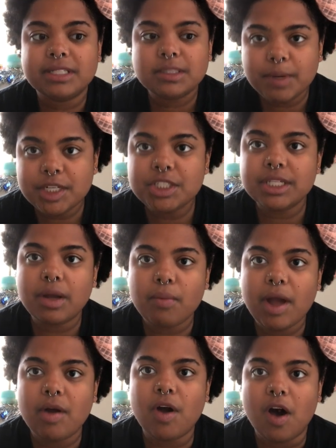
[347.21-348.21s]
especially
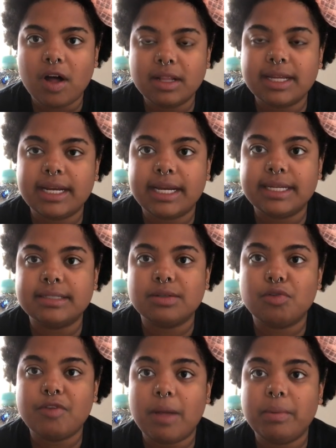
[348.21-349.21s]
around holidays
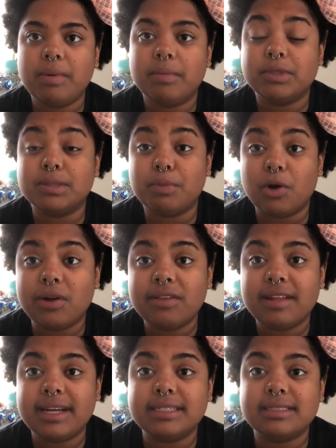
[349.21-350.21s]
or family members'
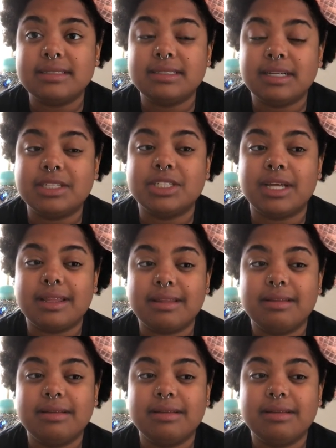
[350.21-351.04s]
birthdays and such, like